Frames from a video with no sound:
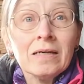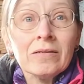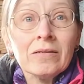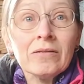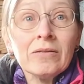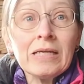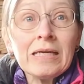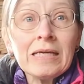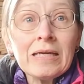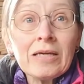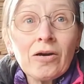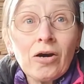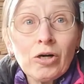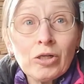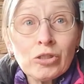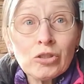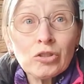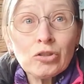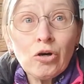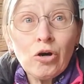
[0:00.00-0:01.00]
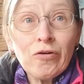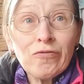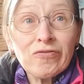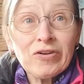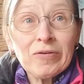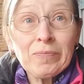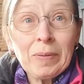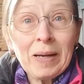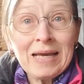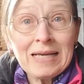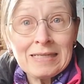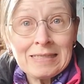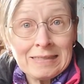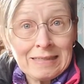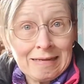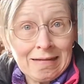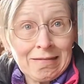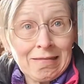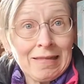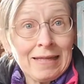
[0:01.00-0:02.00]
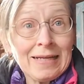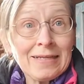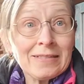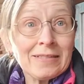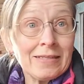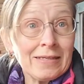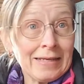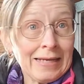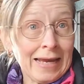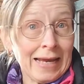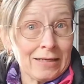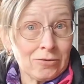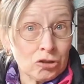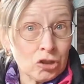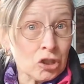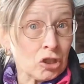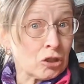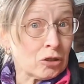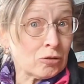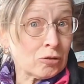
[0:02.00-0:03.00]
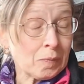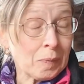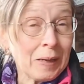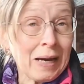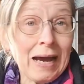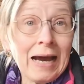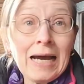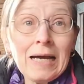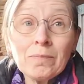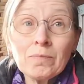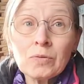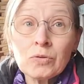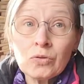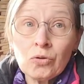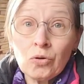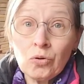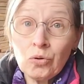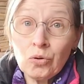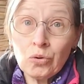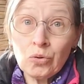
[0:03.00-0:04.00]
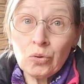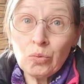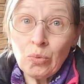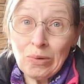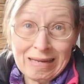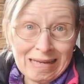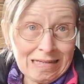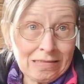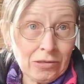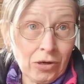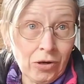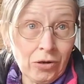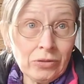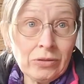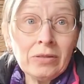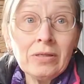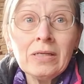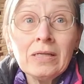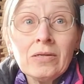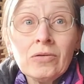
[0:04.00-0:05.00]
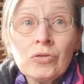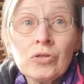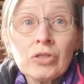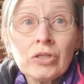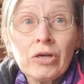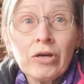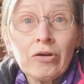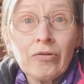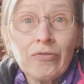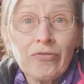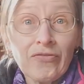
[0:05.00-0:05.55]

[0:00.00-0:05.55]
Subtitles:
The cost of replacing things that get chewed perhaps or weed on, so